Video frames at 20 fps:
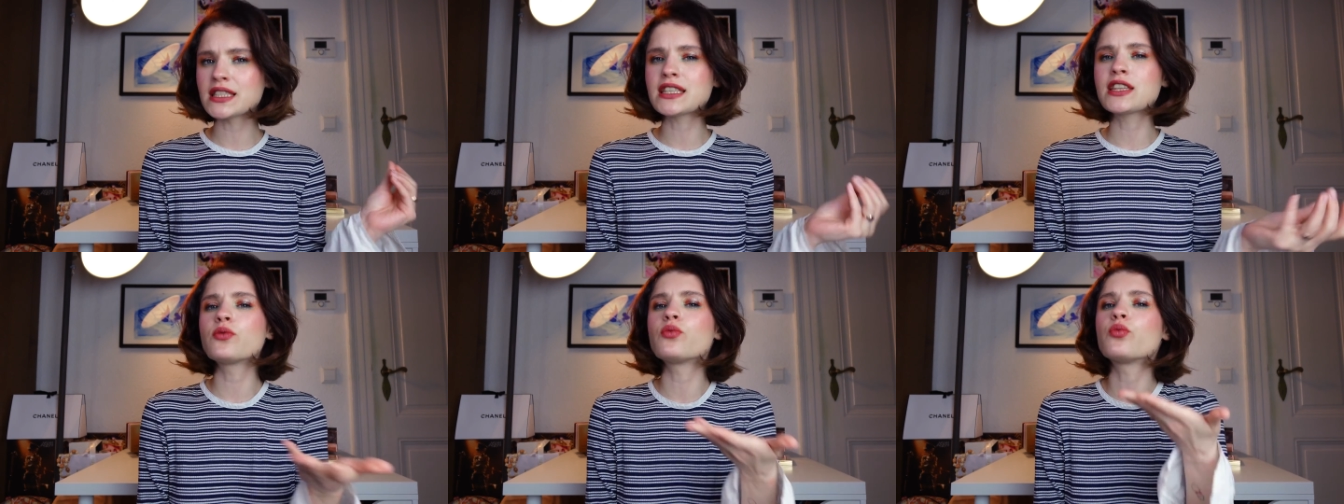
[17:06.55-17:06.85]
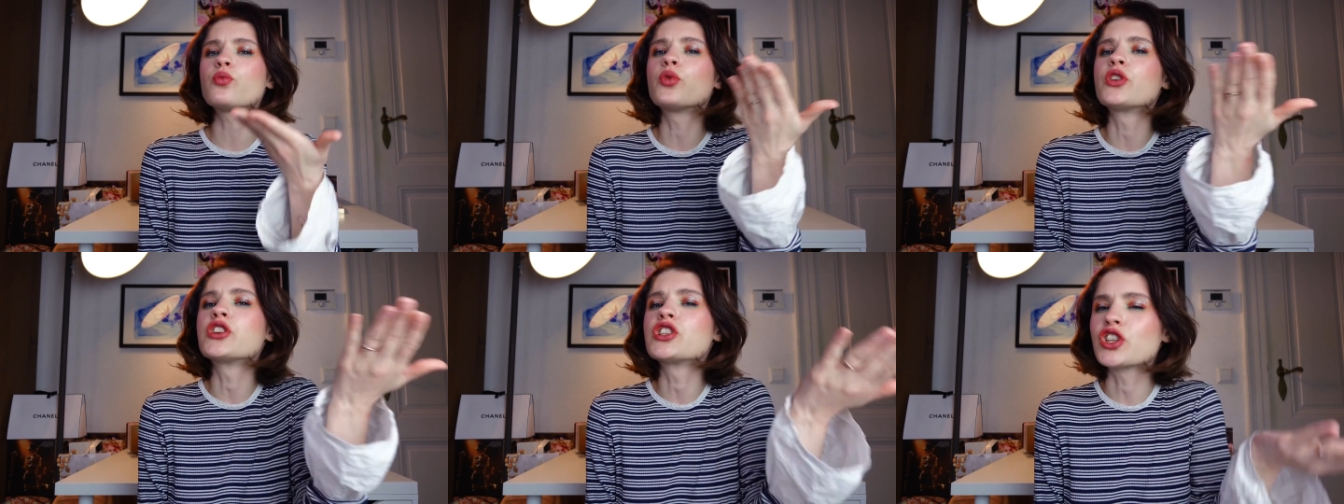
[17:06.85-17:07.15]
The
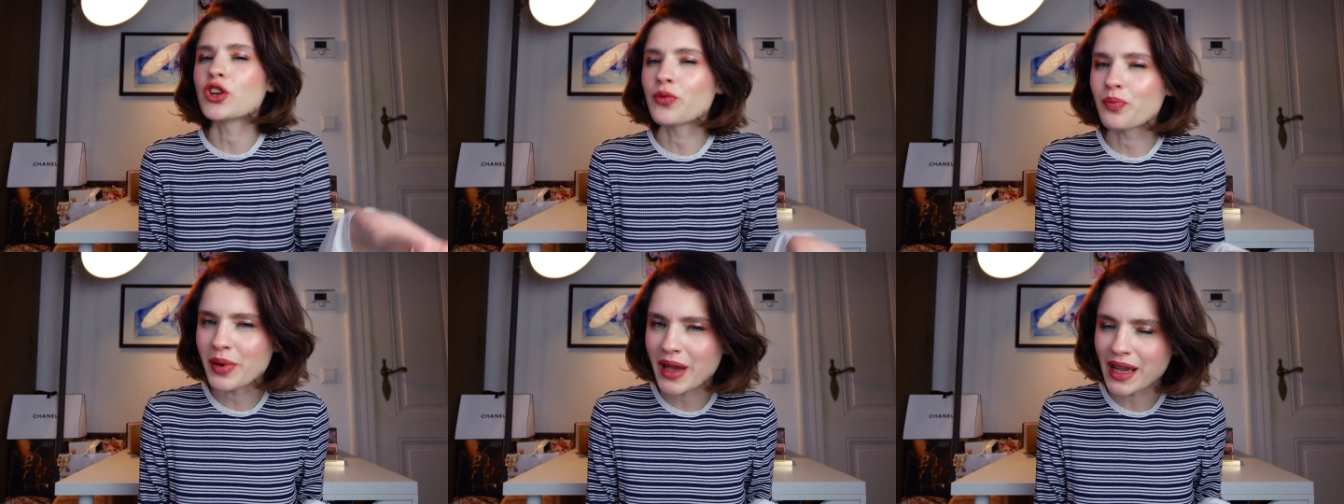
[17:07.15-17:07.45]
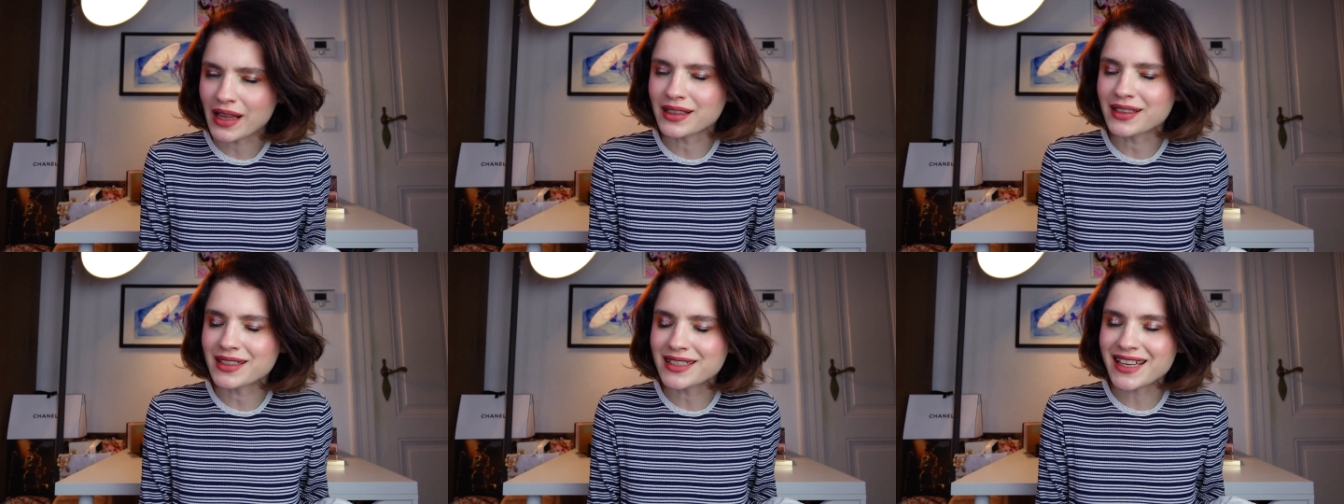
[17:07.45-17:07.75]
winter
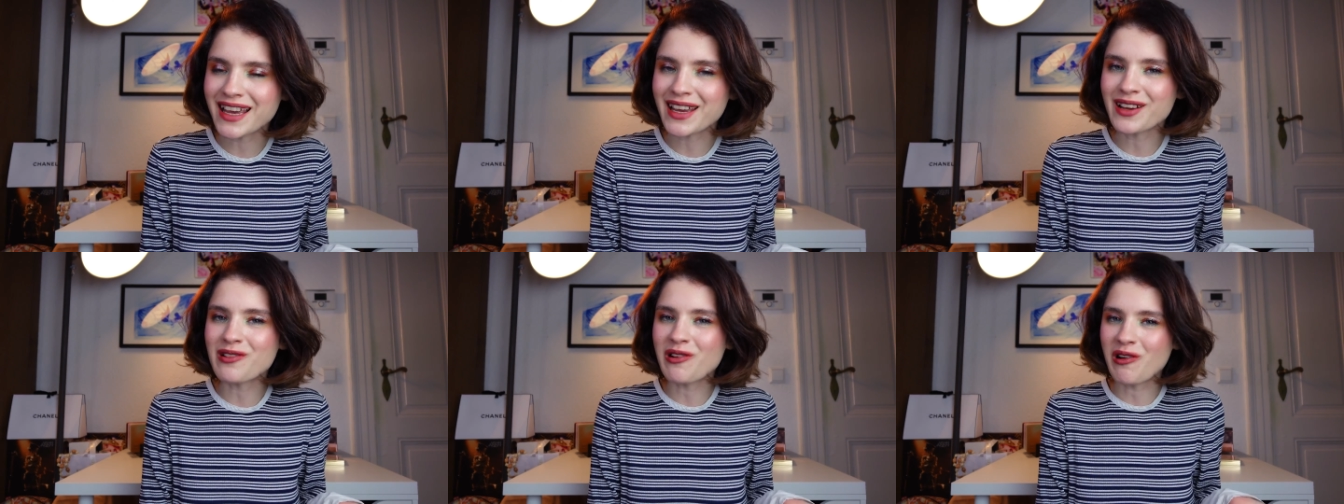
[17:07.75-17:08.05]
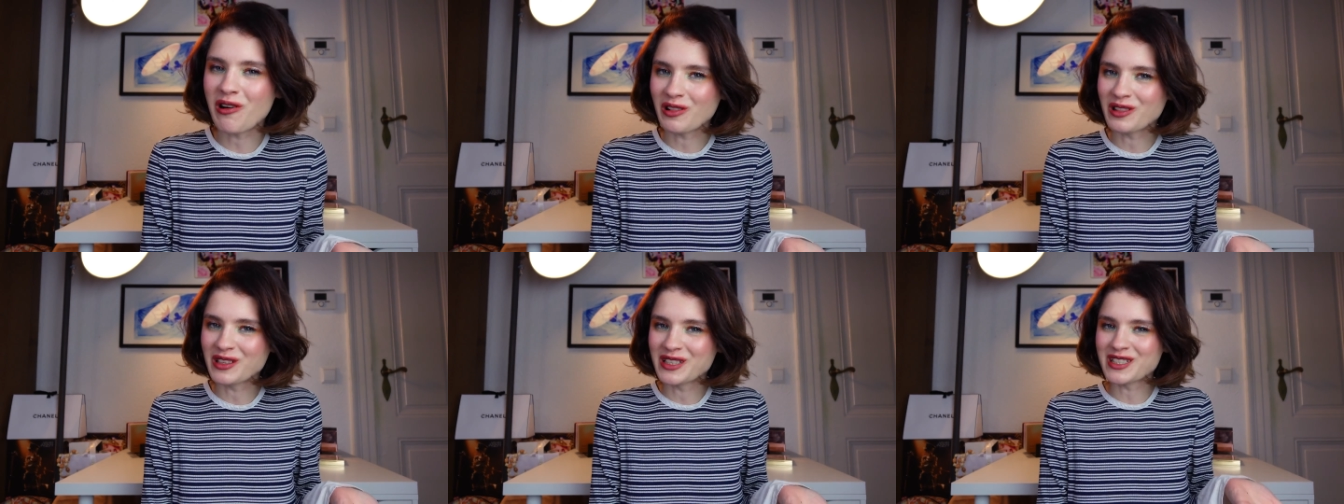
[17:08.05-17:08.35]
palette, I
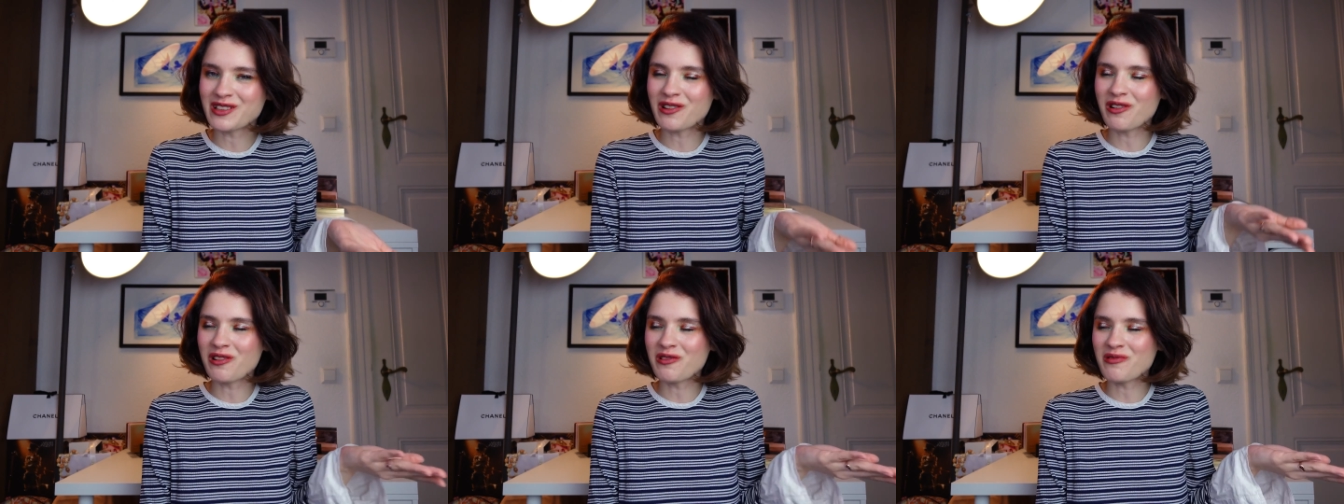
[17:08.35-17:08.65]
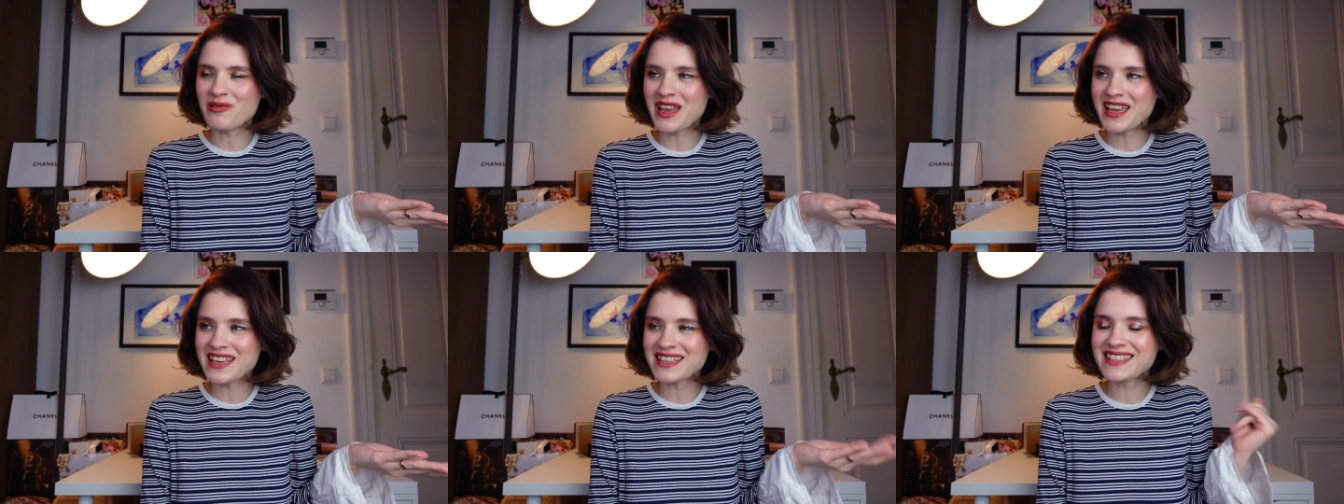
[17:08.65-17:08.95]
call it
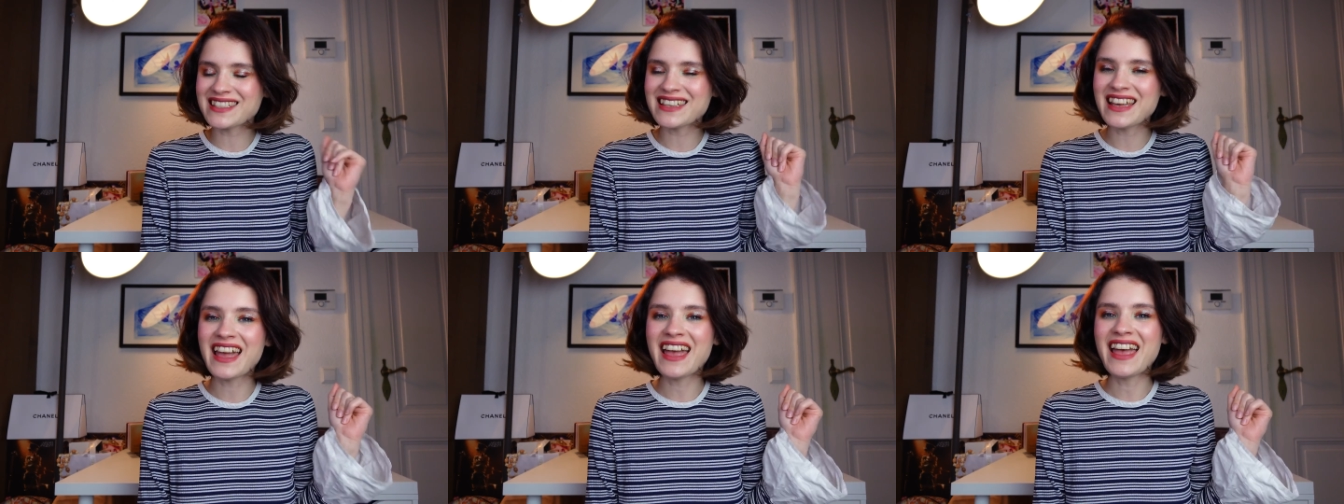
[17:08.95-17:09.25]
always.